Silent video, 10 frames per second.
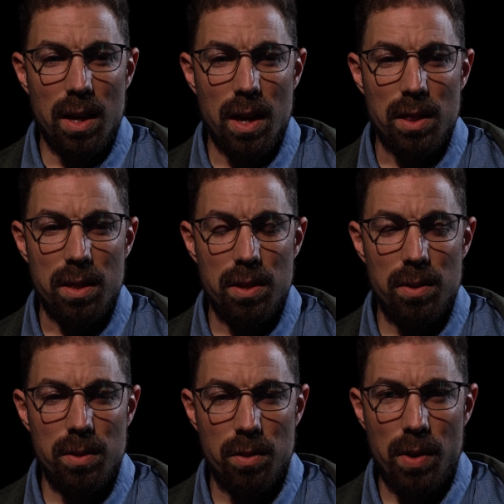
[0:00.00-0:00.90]
and
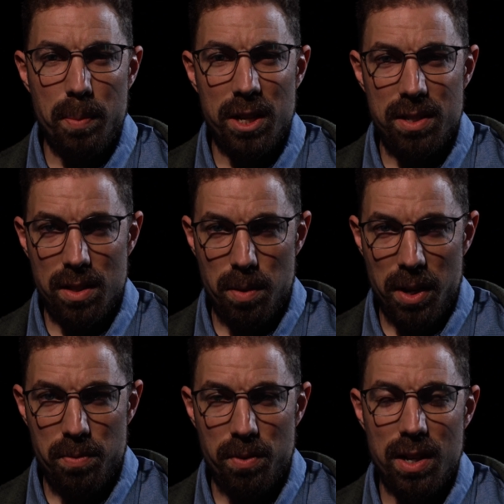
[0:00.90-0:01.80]
the rabbi said to
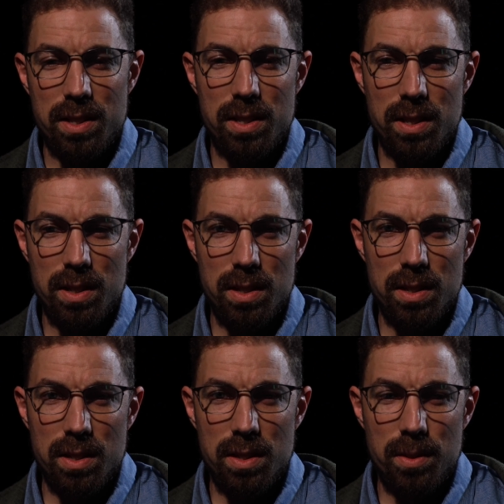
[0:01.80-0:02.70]
my friend,
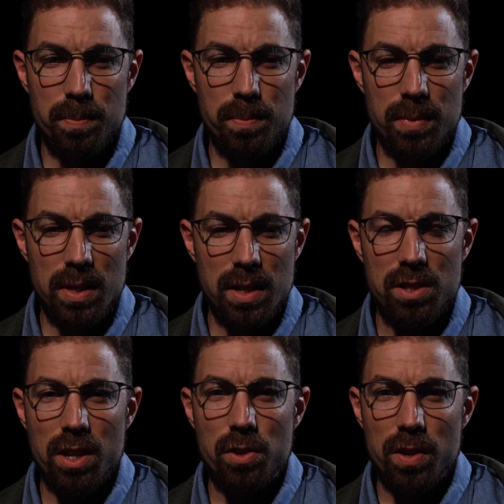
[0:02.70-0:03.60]
he
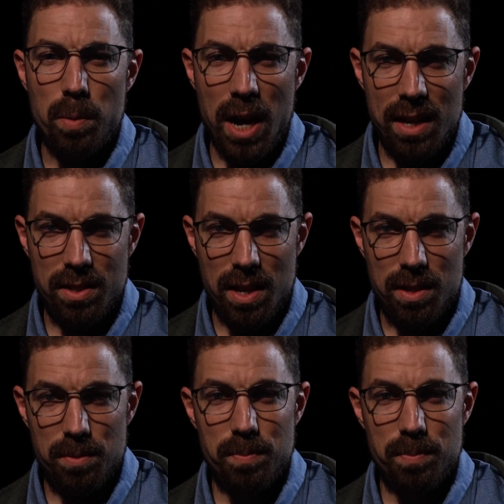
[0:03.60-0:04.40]
said, "You're an apostate."